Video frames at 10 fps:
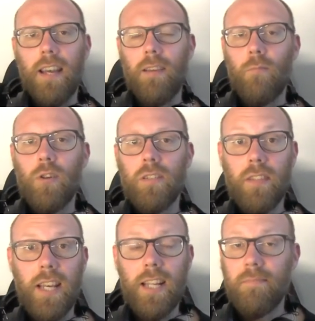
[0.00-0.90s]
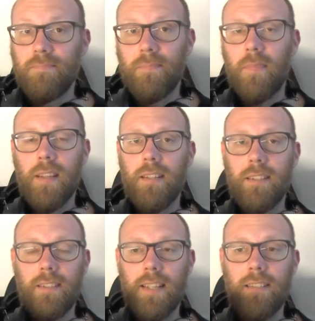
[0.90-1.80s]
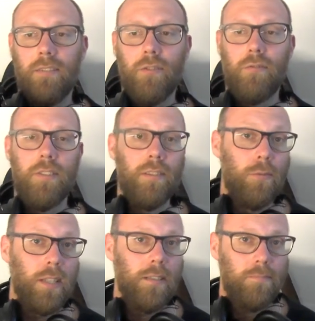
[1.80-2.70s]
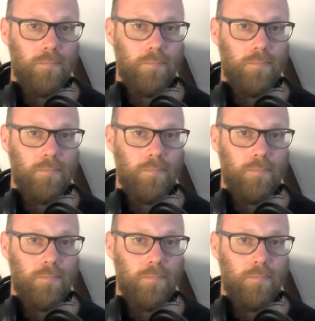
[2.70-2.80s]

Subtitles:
works for your head, and it just gets the tuners in quicker.